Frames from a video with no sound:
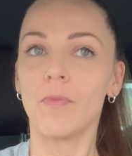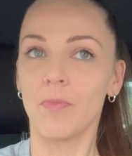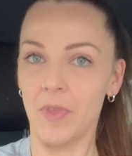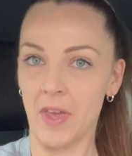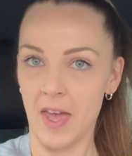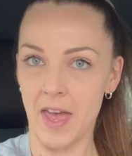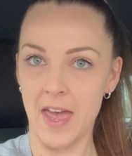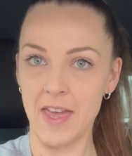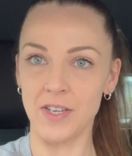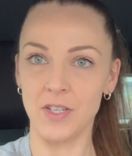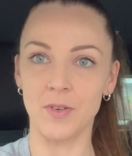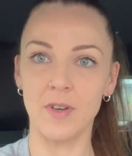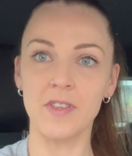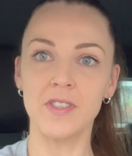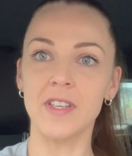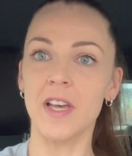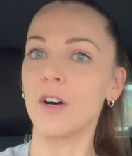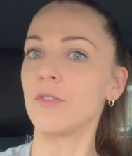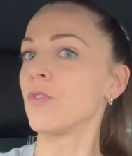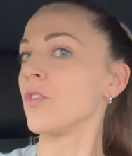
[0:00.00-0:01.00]
I hate doing
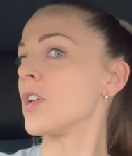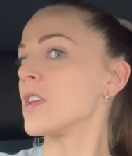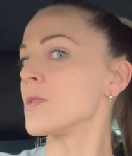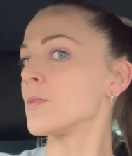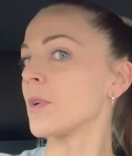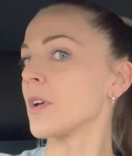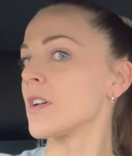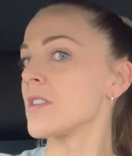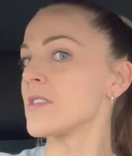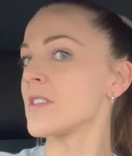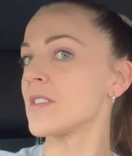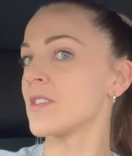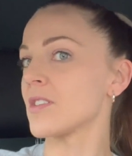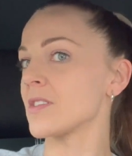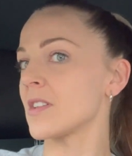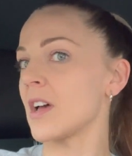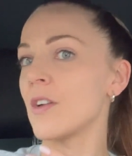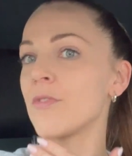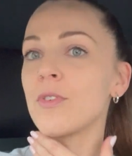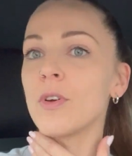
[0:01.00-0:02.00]
selfies because
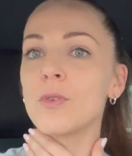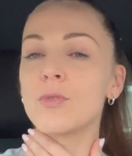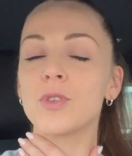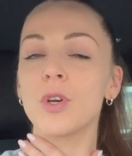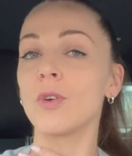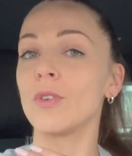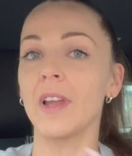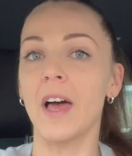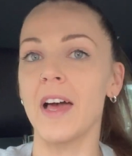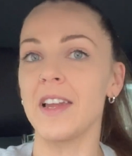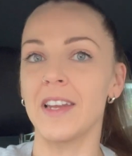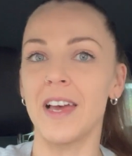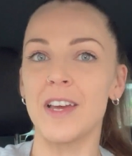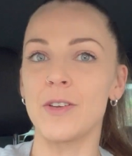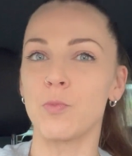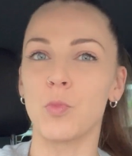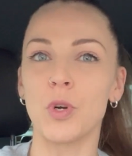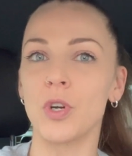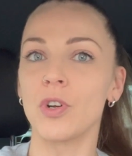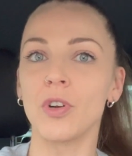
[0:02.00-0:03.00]
I
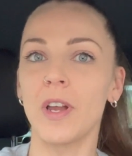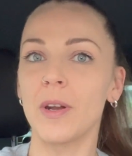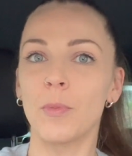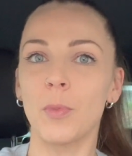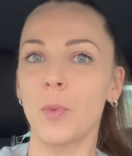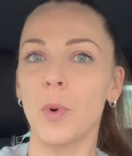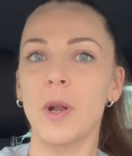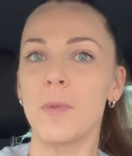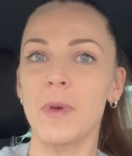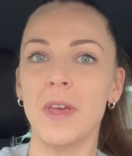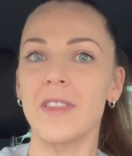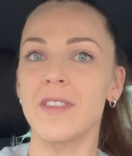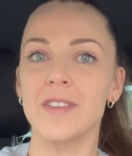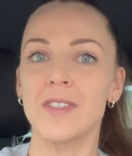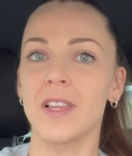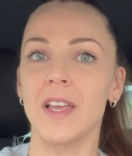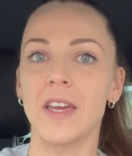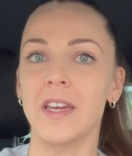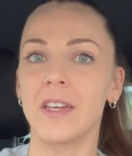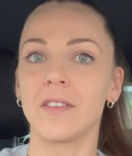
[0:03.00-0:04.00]
wouldn't want to be
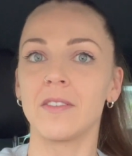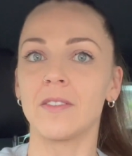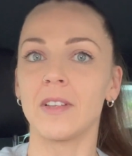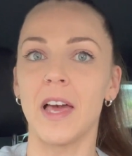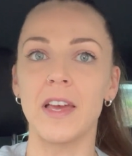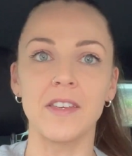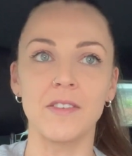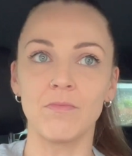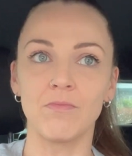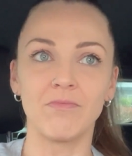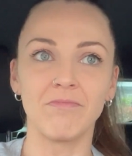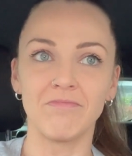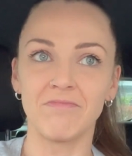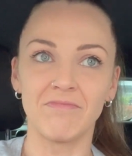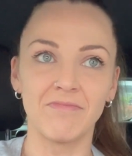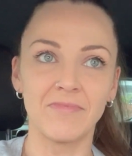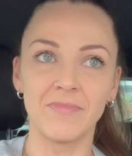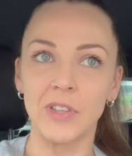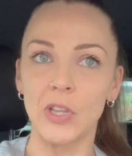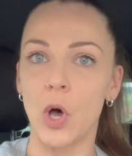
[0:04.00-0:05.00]
this lean, like,
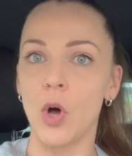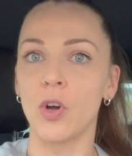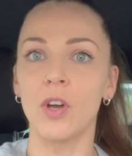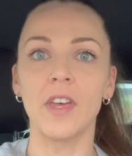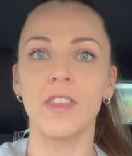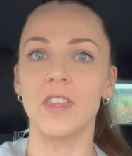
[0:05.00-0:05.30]
longer